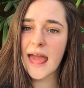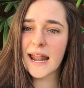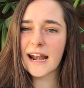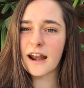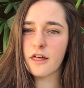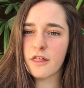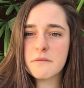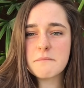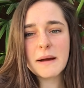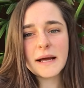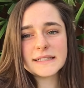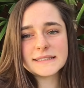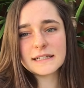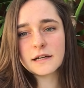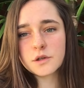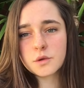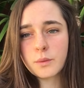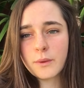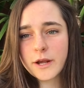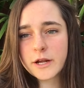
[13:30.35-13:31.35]
And I know that might
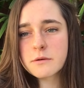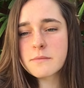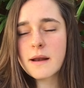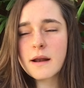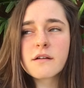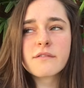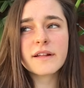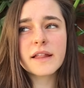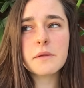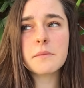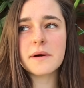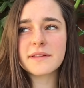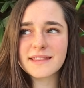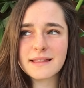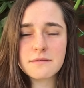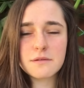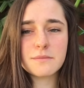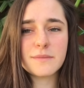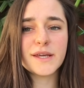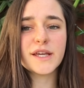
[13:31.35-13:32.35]
sound weird, but I really want
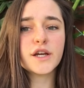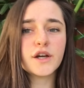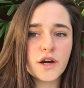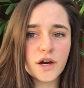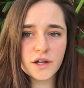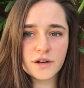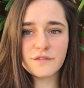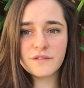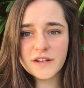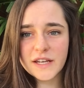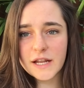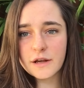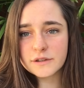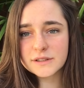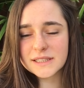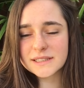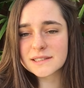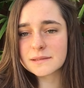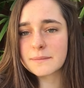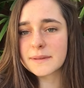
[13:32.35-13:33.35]
them to be good
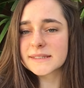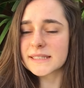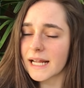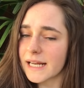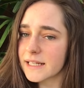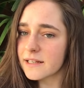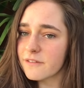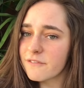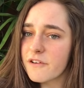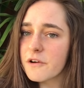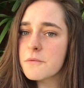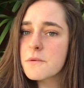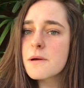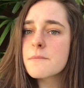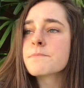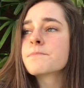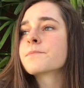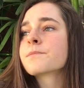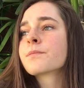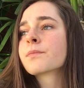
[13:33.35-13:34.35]
videos because I'm excited to film
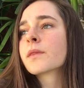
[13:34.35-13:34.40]
them